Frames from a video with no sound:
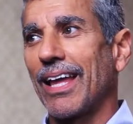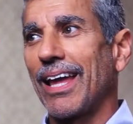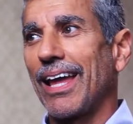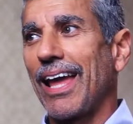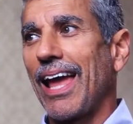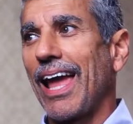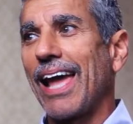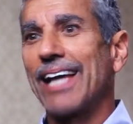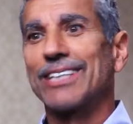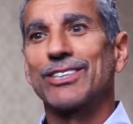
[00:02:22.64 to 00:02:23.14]

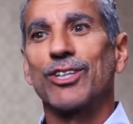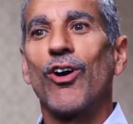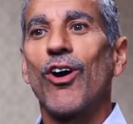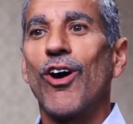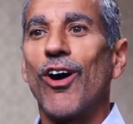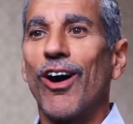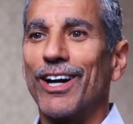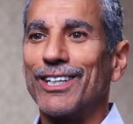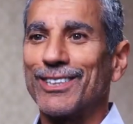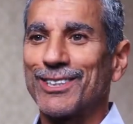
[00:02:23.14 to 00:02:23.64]
has a
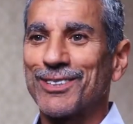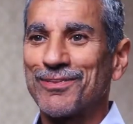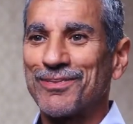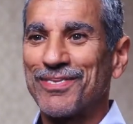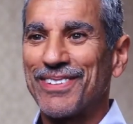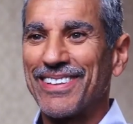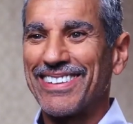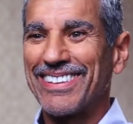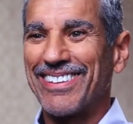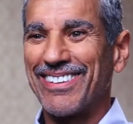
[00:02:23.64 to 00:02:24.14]
heart.
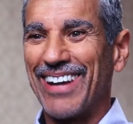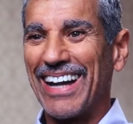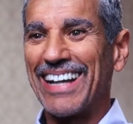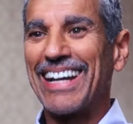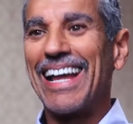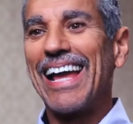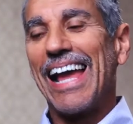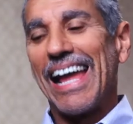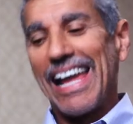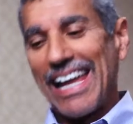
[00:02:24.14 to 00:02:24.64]
Right?
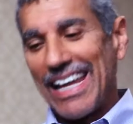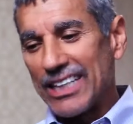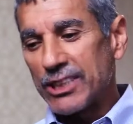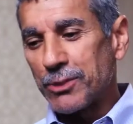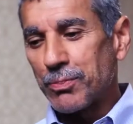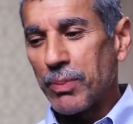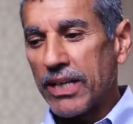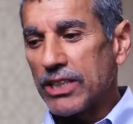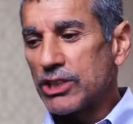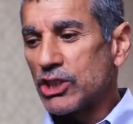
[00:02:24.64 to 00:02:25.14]
It's
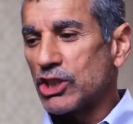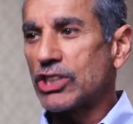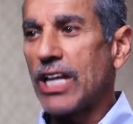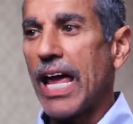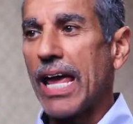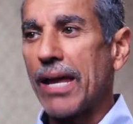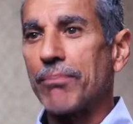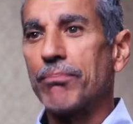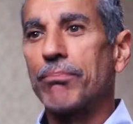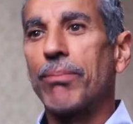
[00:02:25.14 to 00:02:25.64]
being
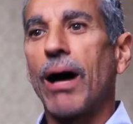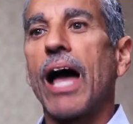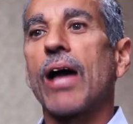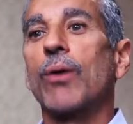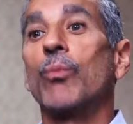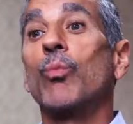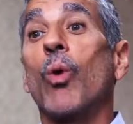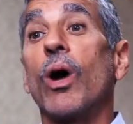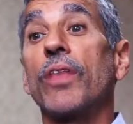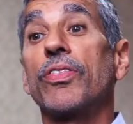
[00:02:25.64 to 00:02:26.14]
shaped by
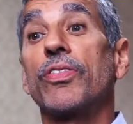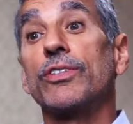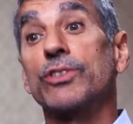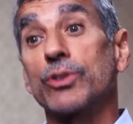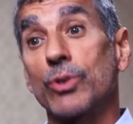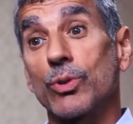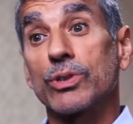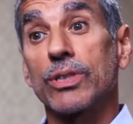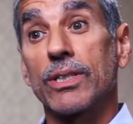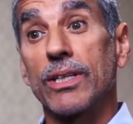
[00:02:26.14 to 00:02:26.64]
what the
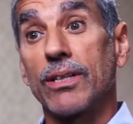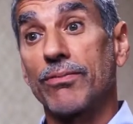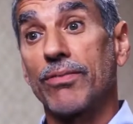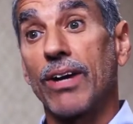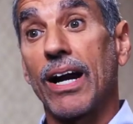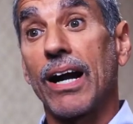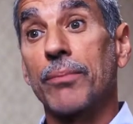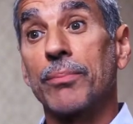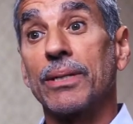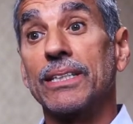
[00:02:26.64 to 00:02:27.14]
social
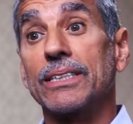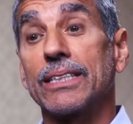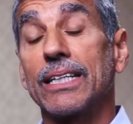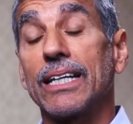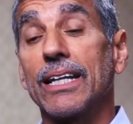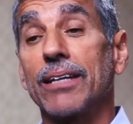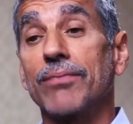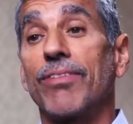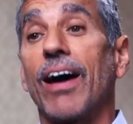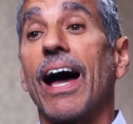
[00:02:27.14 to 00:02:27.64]
environment
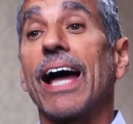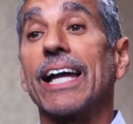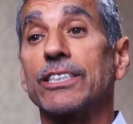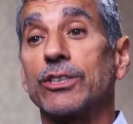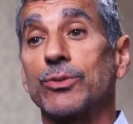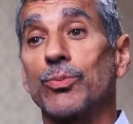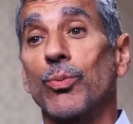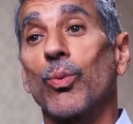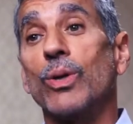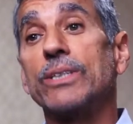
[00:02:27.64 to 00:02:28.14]

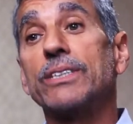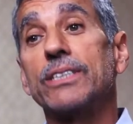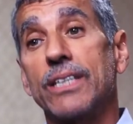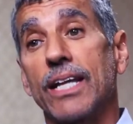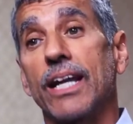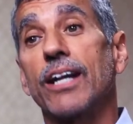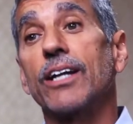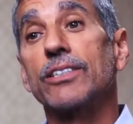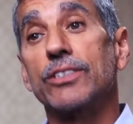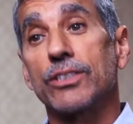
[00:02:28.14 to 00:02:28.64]
invites, what's
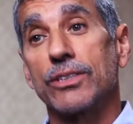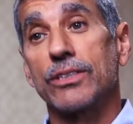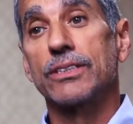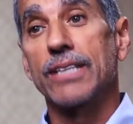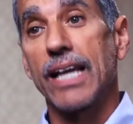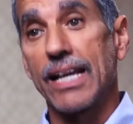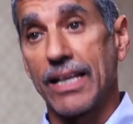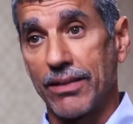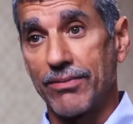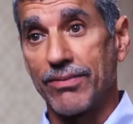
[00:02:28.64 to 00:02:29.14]
there to
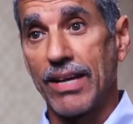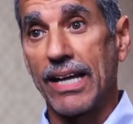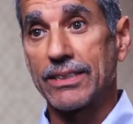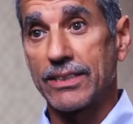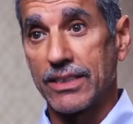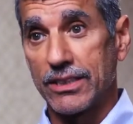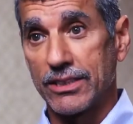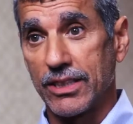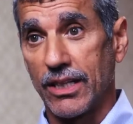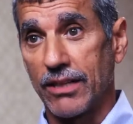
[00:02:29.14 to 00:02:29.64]
take
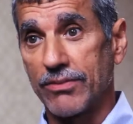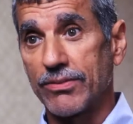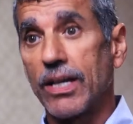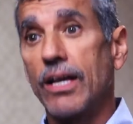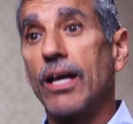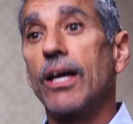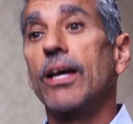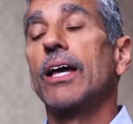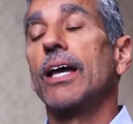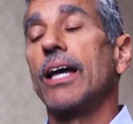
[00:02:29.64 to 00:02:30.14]
advantage of.
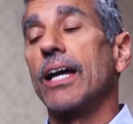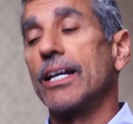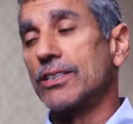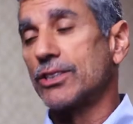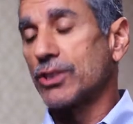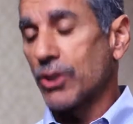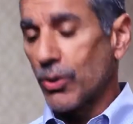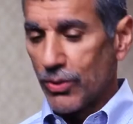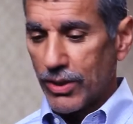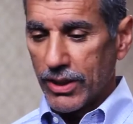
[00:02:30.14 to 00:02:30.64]
And
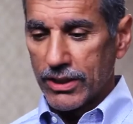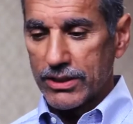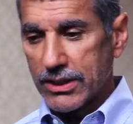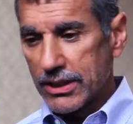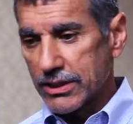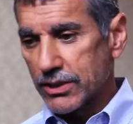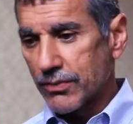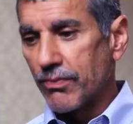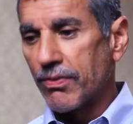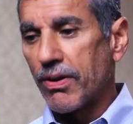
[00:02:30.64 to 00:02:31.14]
so there's
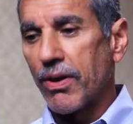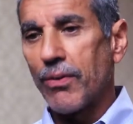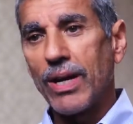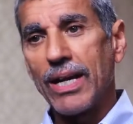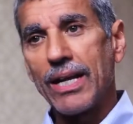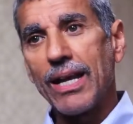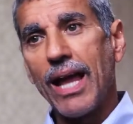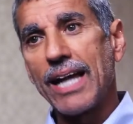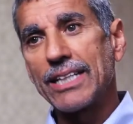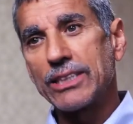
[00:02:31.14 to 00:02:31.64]
this very
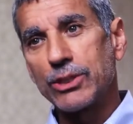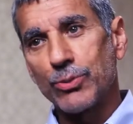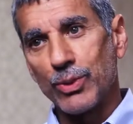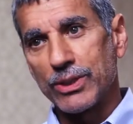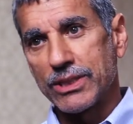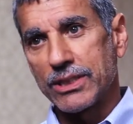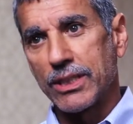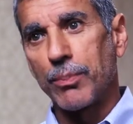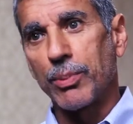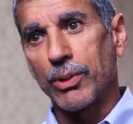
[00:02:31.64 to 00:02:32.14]
nice
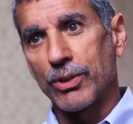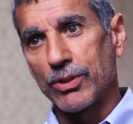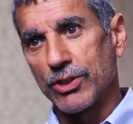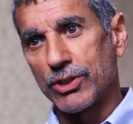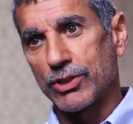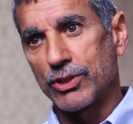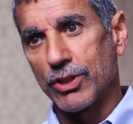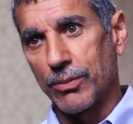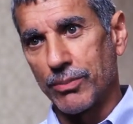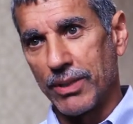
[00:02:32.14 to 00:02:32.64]
reciprocal
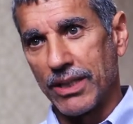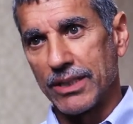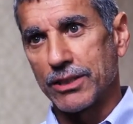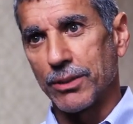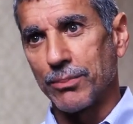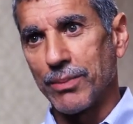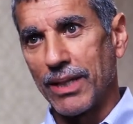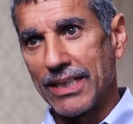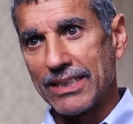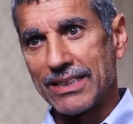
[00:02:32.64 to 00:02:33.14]

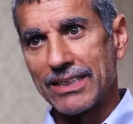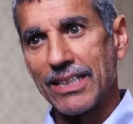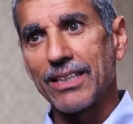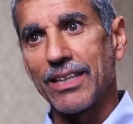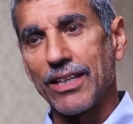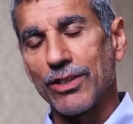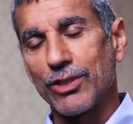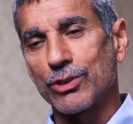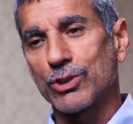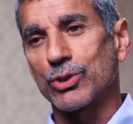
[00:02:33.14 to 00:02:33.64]
determinism. It isn't
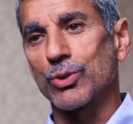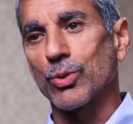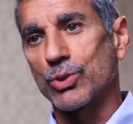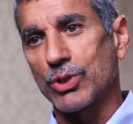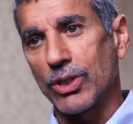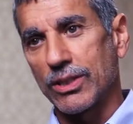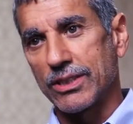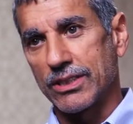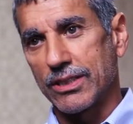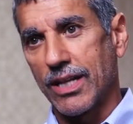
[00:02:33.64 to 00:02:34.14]
that the
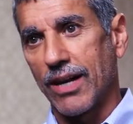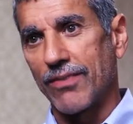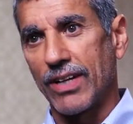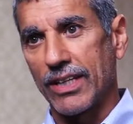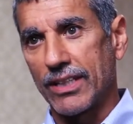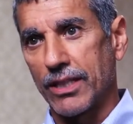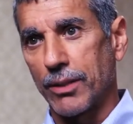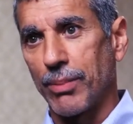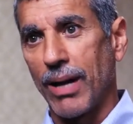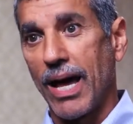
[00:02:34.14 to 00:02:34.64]
social is
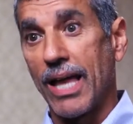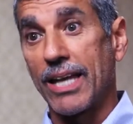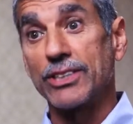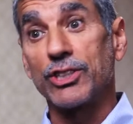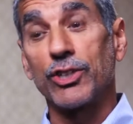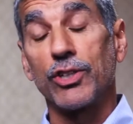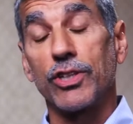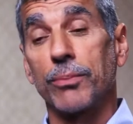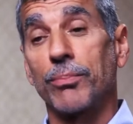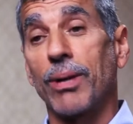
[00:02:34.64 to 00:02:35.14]
governing the
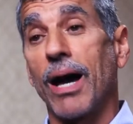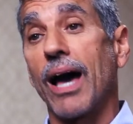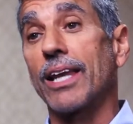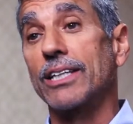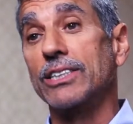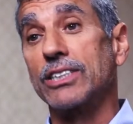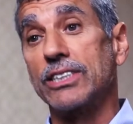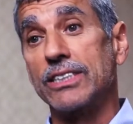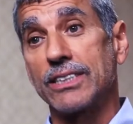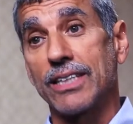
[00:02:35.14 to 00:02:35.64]
biology, the
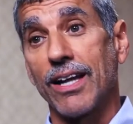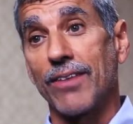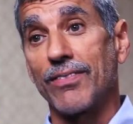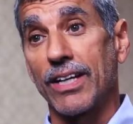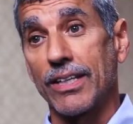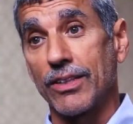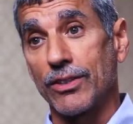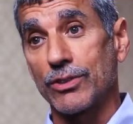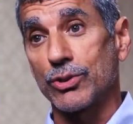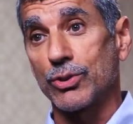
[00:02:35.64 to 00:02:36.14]
biology is
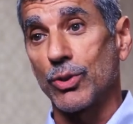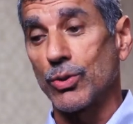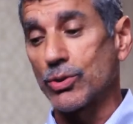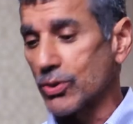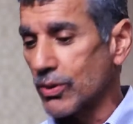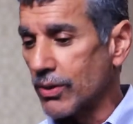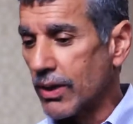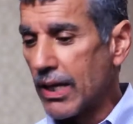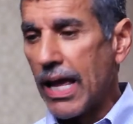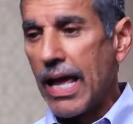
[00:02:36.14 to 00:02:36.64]
governing the
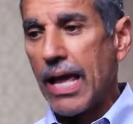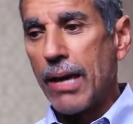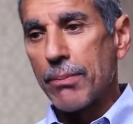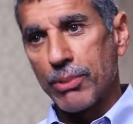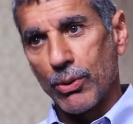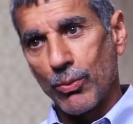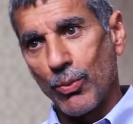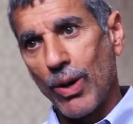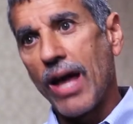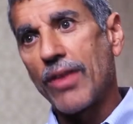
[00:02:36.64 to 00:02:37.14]
social,
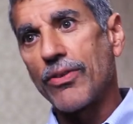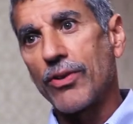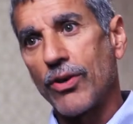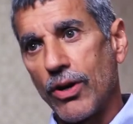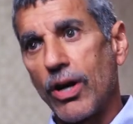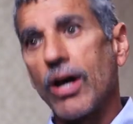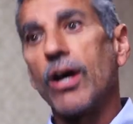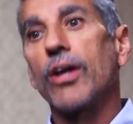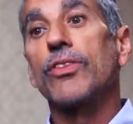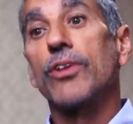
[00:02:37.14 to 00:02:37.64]
but rather
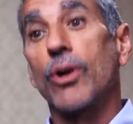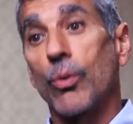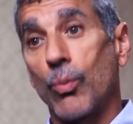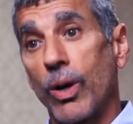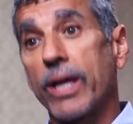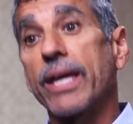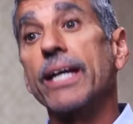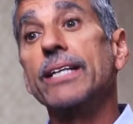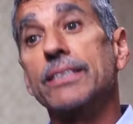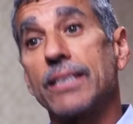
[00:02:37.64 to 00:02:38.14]
they're
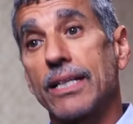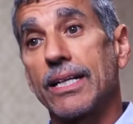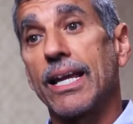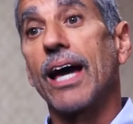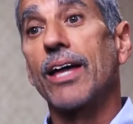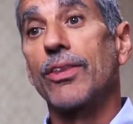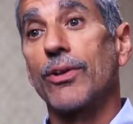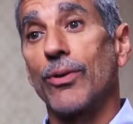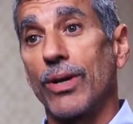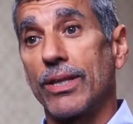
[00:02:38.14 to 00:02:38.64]
working
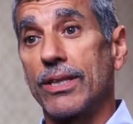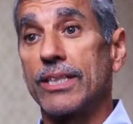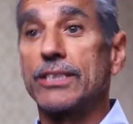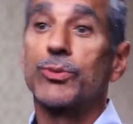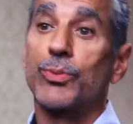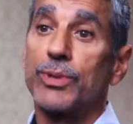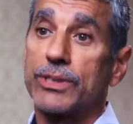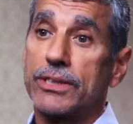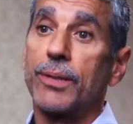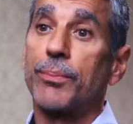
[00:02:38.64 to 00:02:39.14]
together in
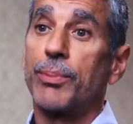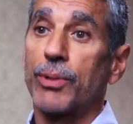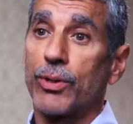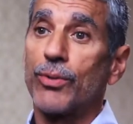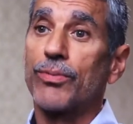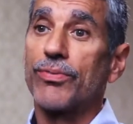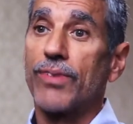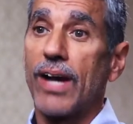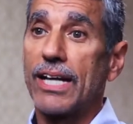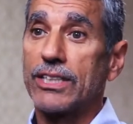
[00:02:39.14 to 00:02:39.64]
this
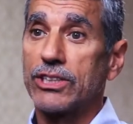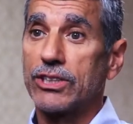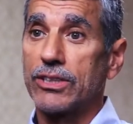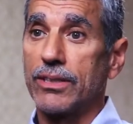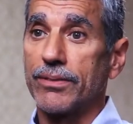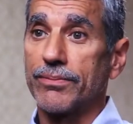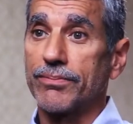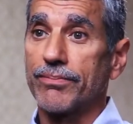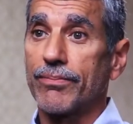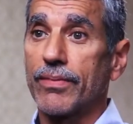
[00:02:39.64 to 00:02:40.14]
reciprocal fashion.
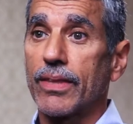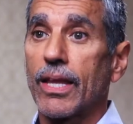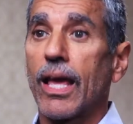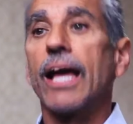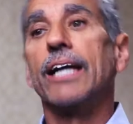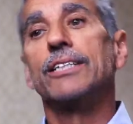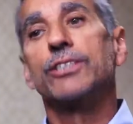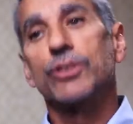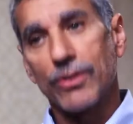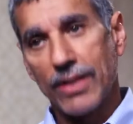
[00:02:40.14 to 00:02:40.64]

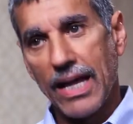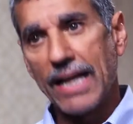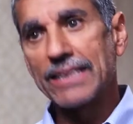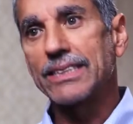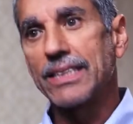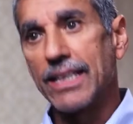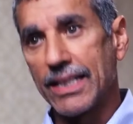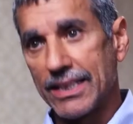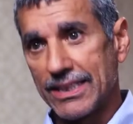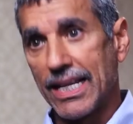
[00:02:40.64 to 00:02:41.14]
And so
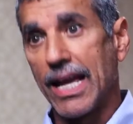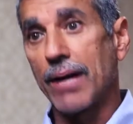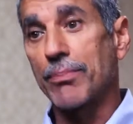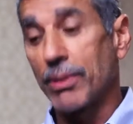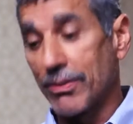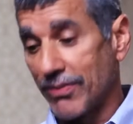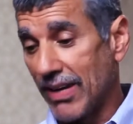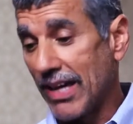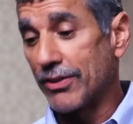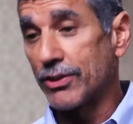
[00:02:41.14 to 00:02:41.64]
that's an
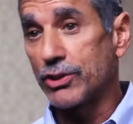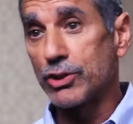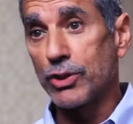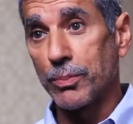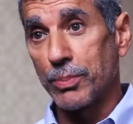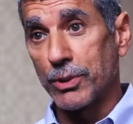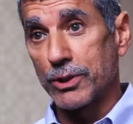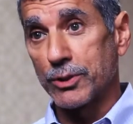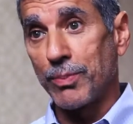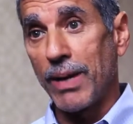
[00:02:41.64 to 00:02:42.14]
example of how the two
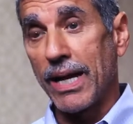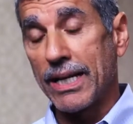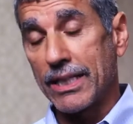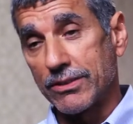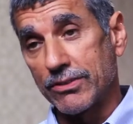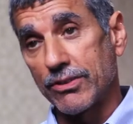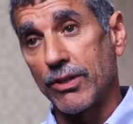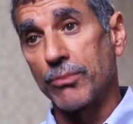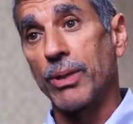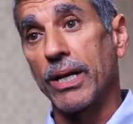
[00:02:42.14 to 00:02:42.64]

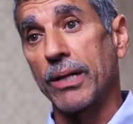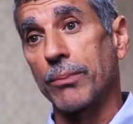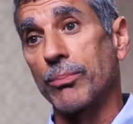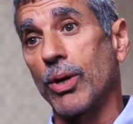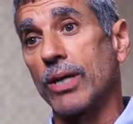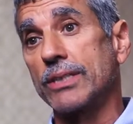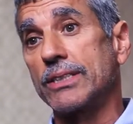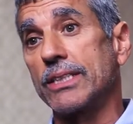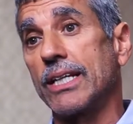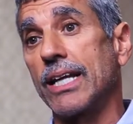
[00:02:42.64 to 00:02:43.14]
perspectives are being
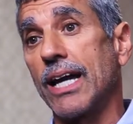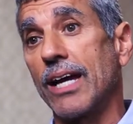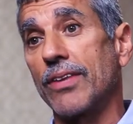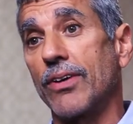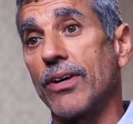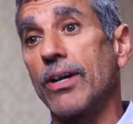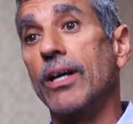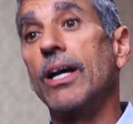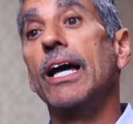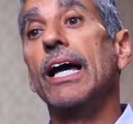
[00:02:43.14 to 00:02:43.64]
brought
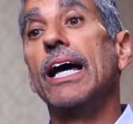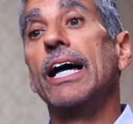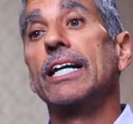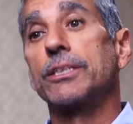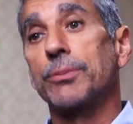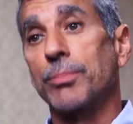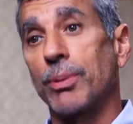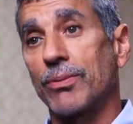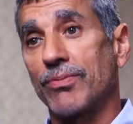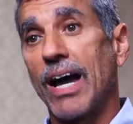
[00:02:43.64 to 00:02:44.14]
together
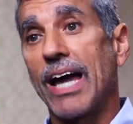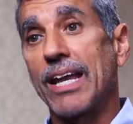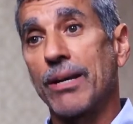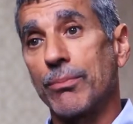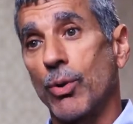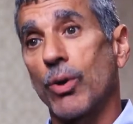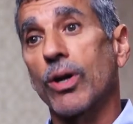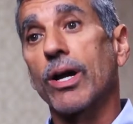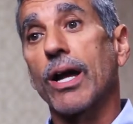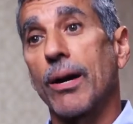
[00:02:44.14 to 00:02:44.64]
to provide a
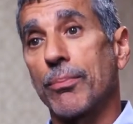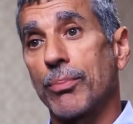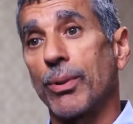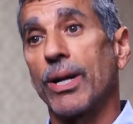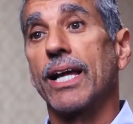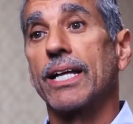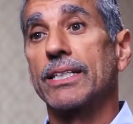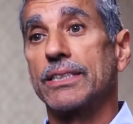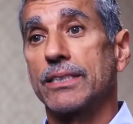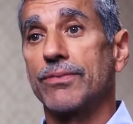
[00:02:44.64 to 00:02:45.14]
more
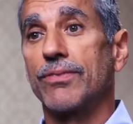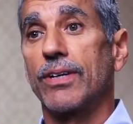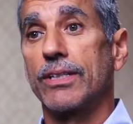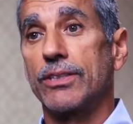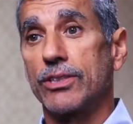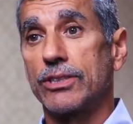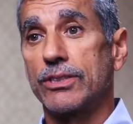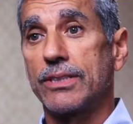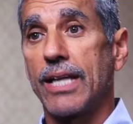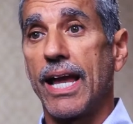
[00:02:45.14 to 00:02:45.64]
comprehensive
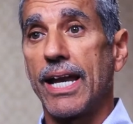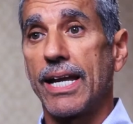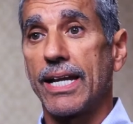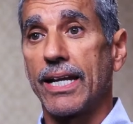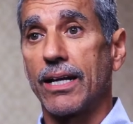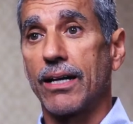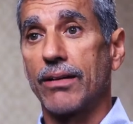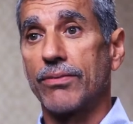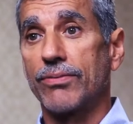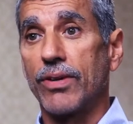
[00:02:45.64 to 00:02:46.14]

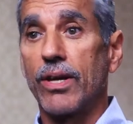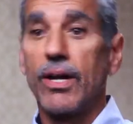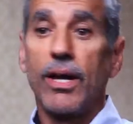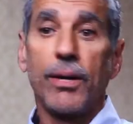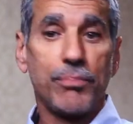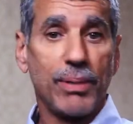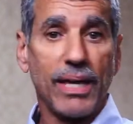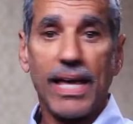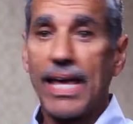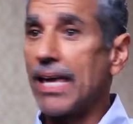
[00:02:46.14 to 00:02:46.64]
understanding of
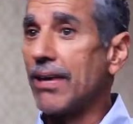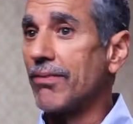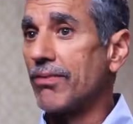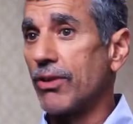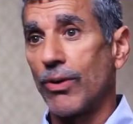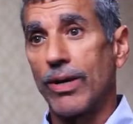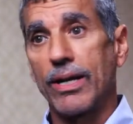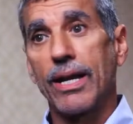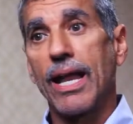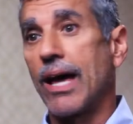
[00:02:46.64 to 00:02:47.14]

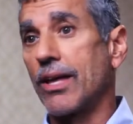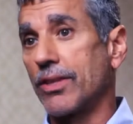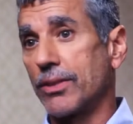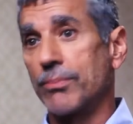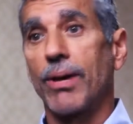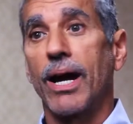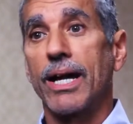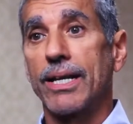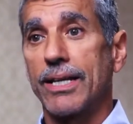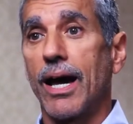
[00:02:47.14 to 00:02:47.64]
behavior and how the
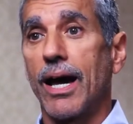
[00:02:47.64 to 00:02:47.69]
mind